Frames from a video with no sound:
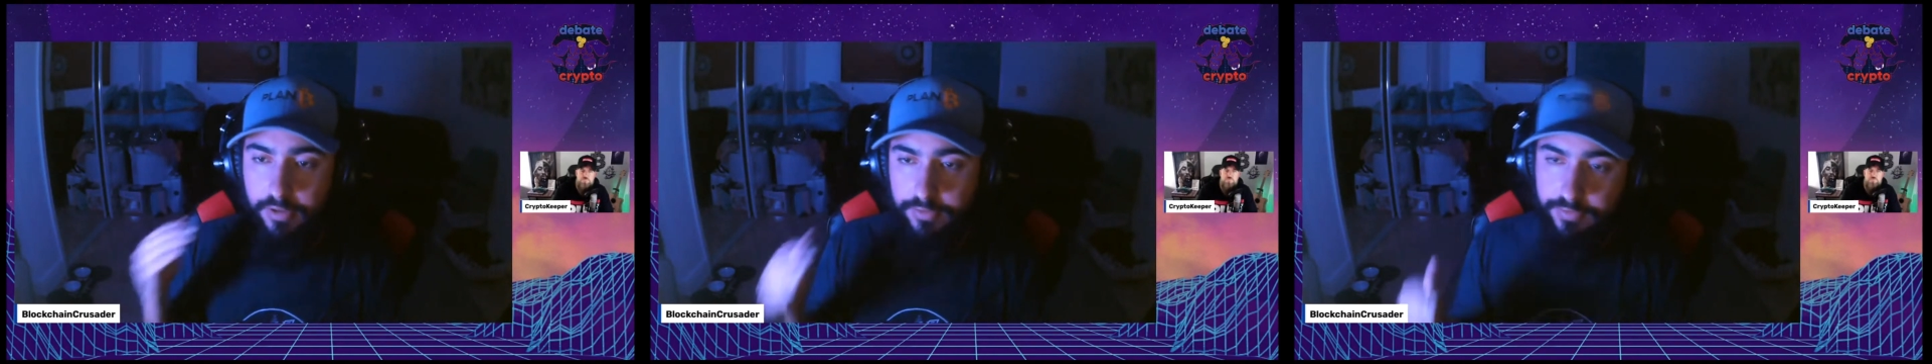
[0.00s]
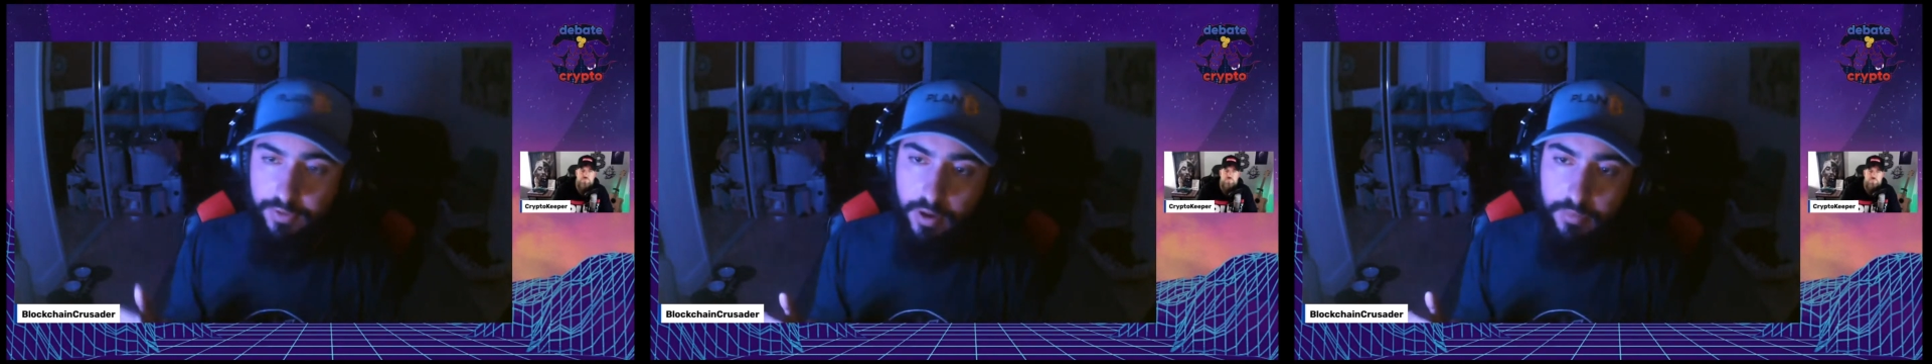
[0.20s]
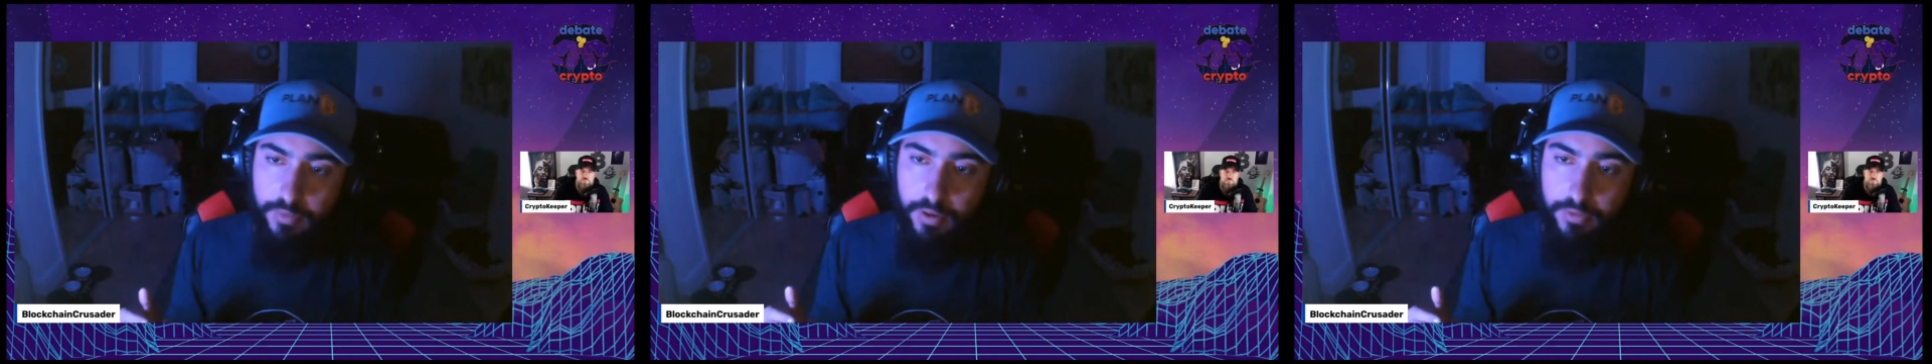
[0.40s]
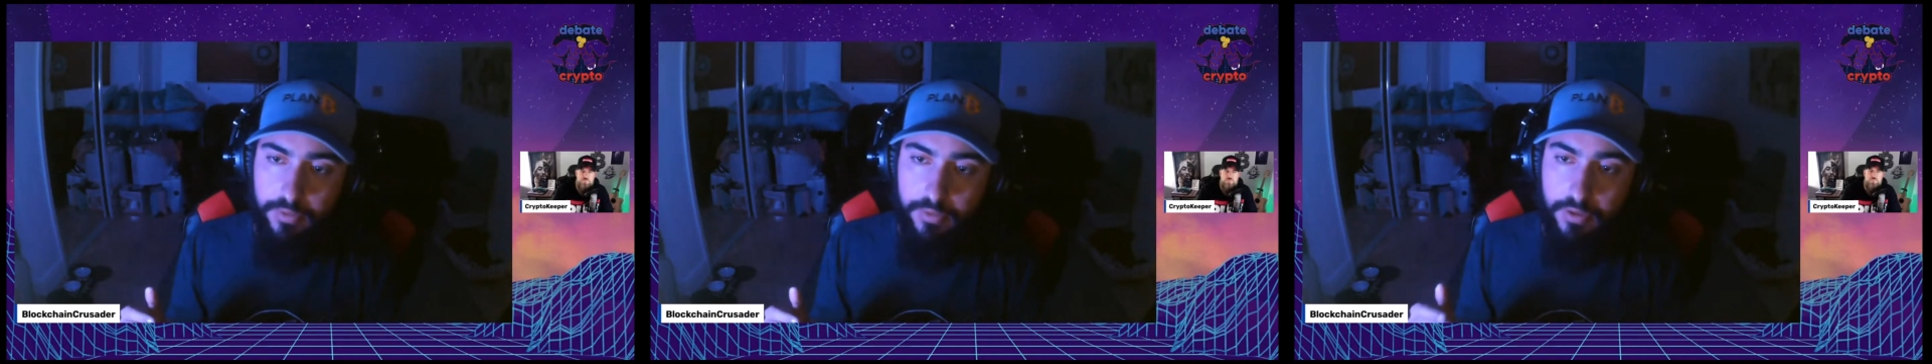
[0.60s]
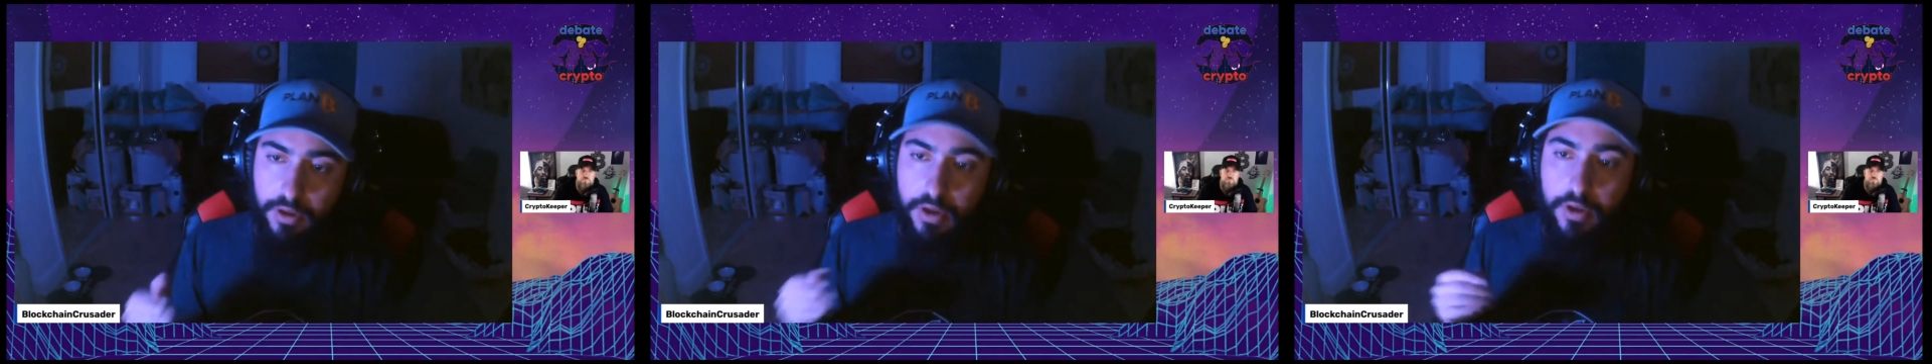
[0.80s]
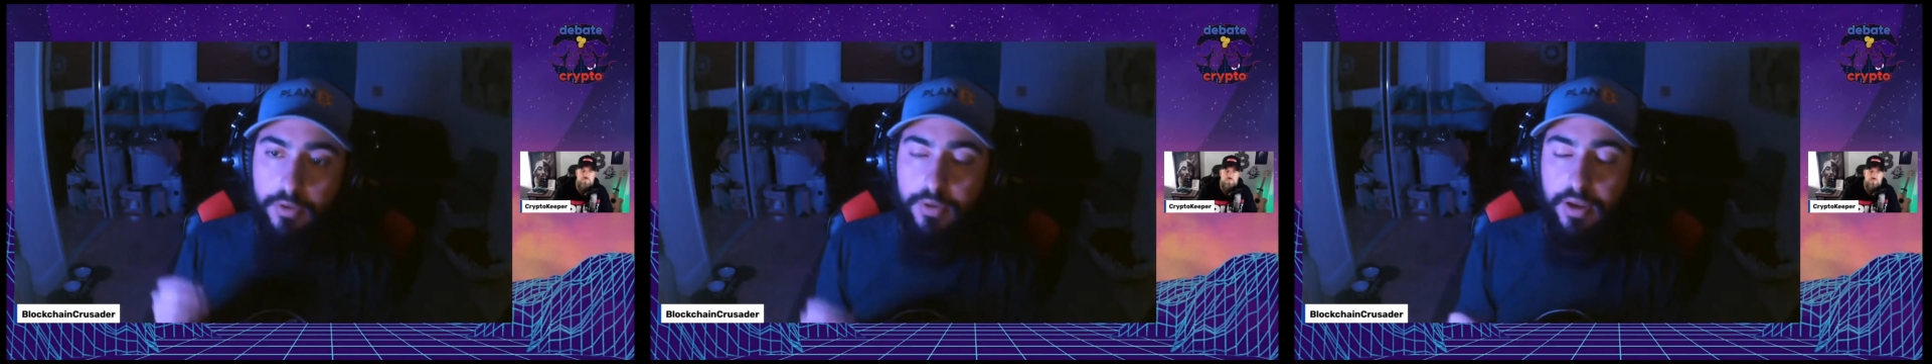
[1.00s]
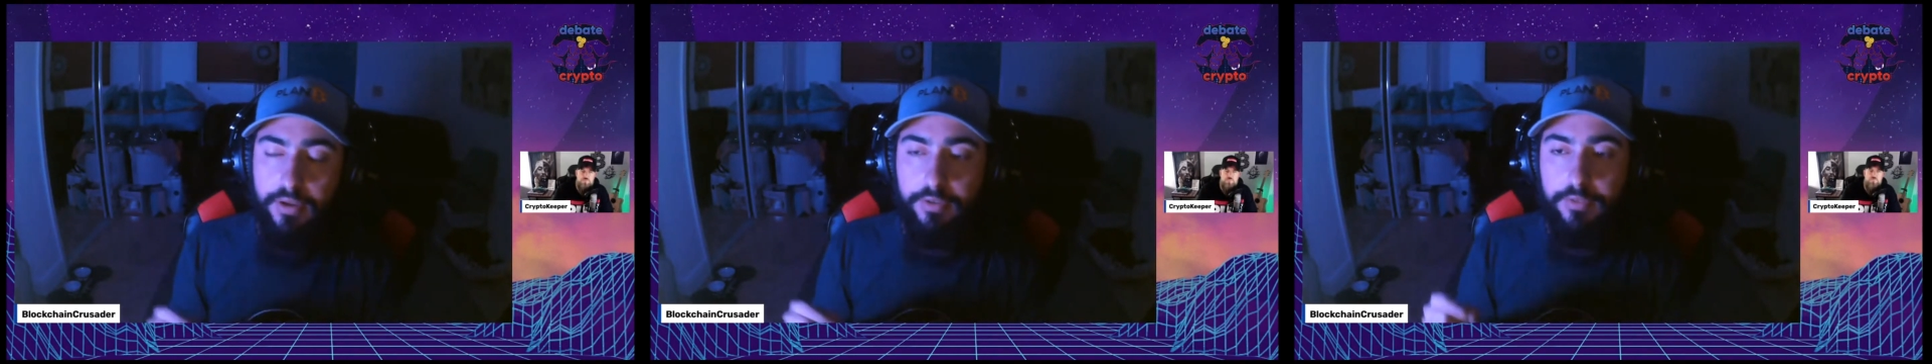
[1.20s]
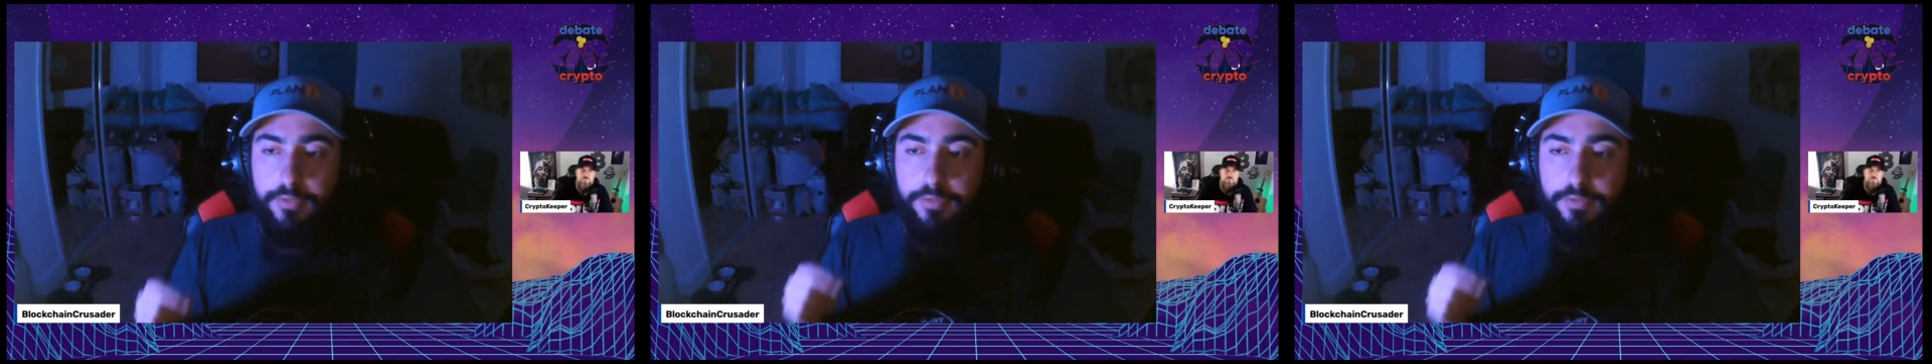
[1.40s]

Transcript: of FOMO, right?